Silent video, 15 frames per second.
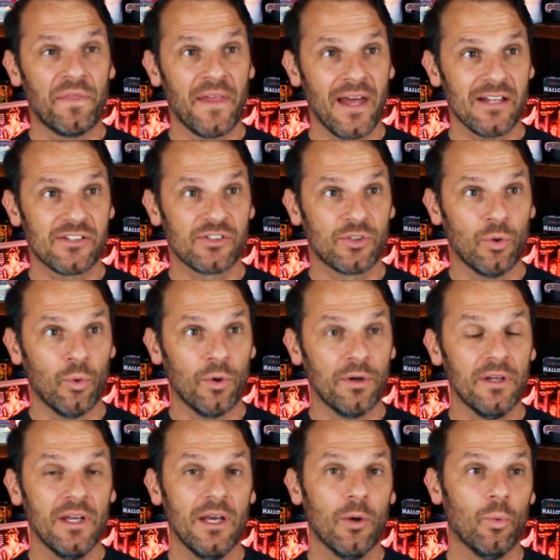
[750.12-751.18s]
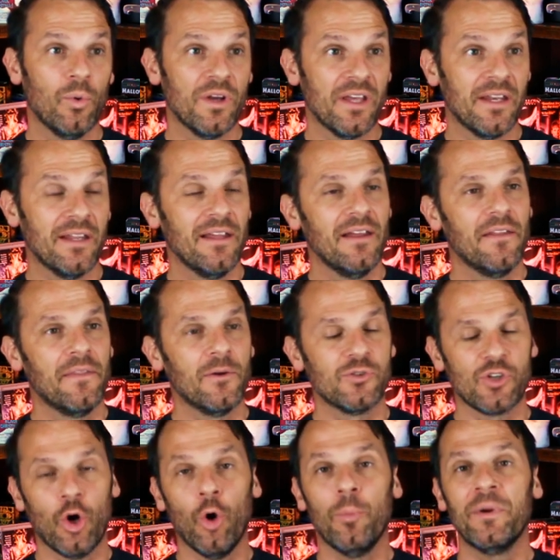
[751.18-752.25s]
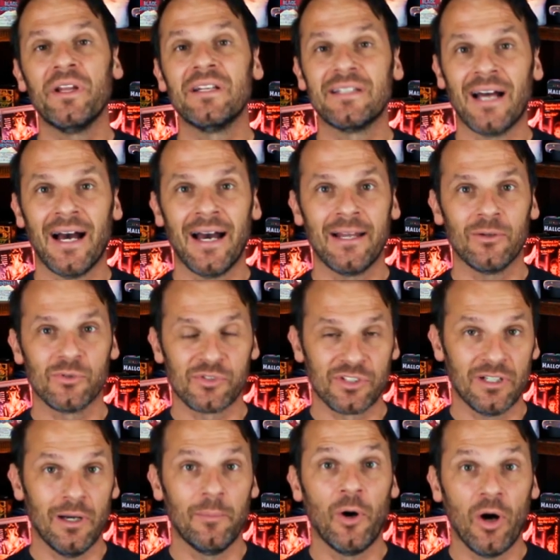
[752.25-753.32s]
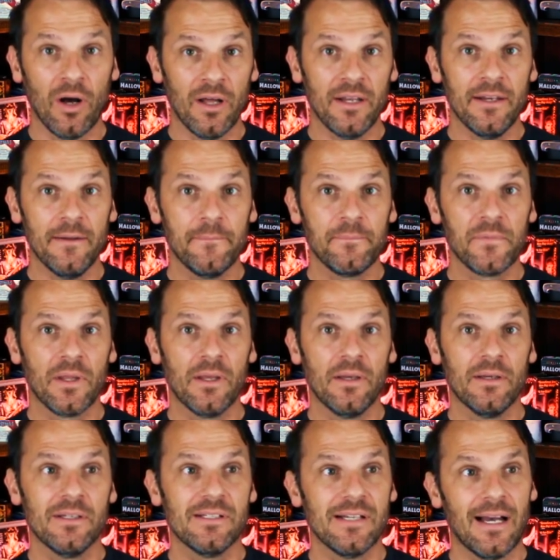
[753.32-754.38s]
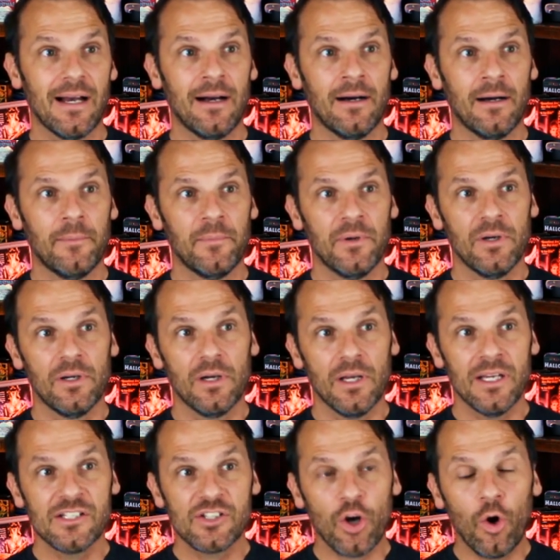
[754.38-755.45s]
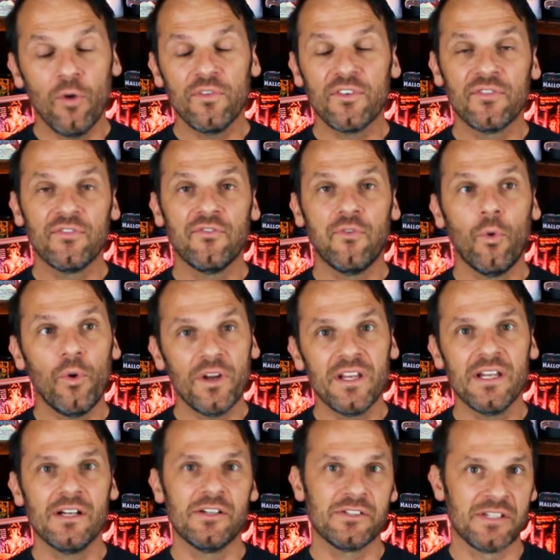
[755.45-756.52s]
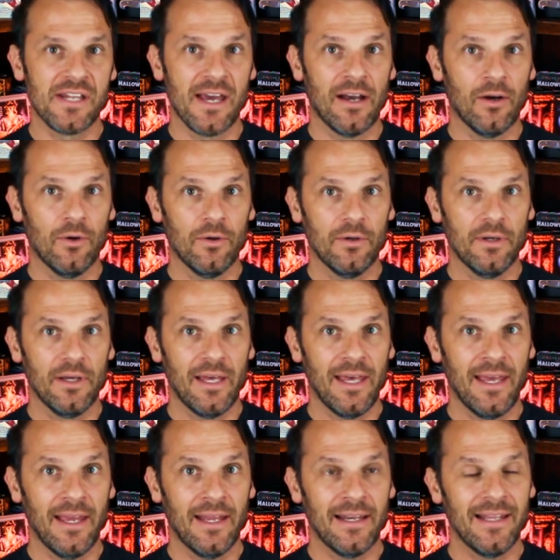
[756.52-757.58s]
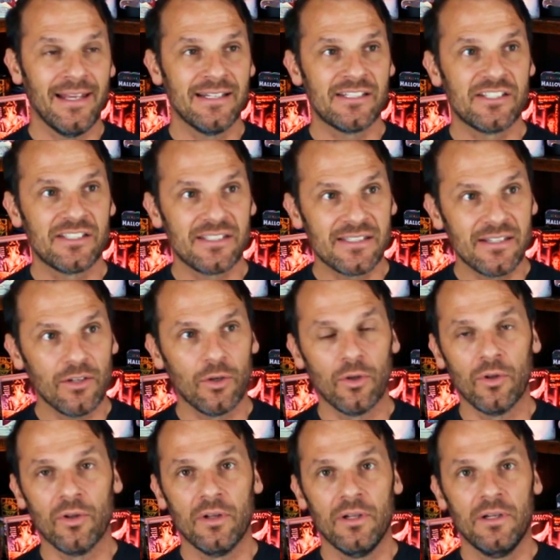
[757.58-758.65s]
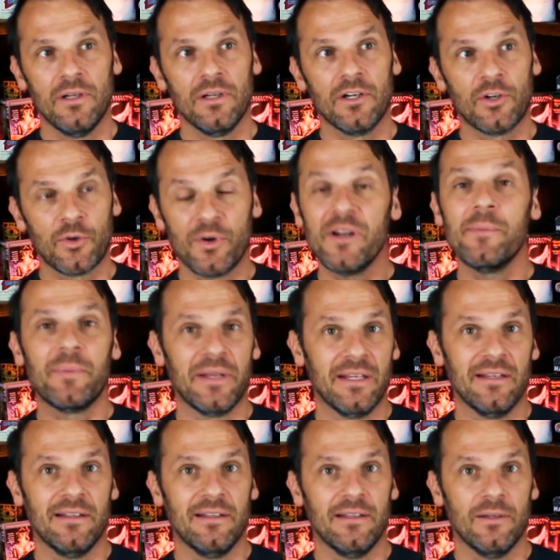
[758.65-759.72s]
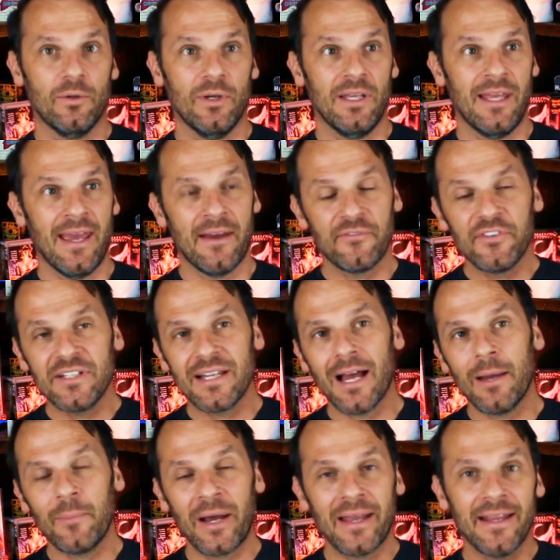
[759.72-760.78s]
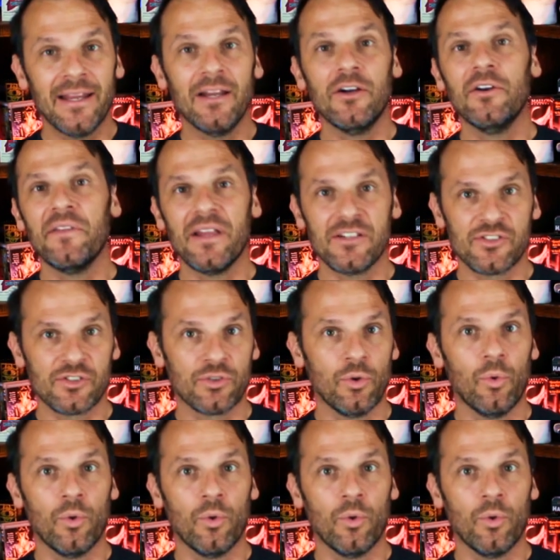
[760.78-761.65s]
with that score when those opening titles come on. Um, it's over 40 years now, and it's still creepy. Every time I hear that